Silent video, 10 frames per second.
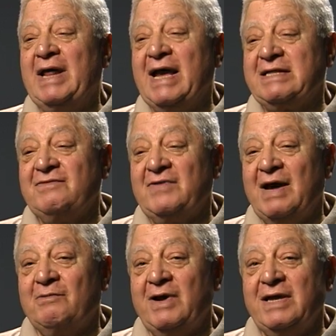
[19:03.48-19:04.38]
active
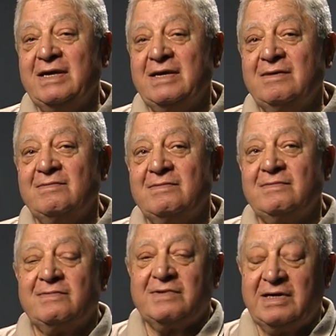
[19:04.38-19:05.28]
that way
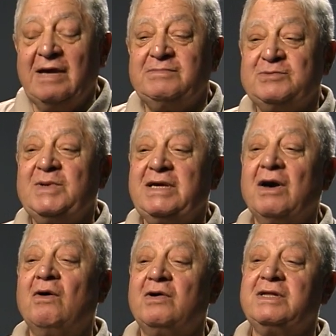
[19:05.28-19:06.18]
keeps me
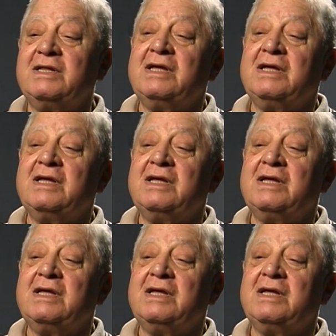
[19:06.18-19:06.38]
going.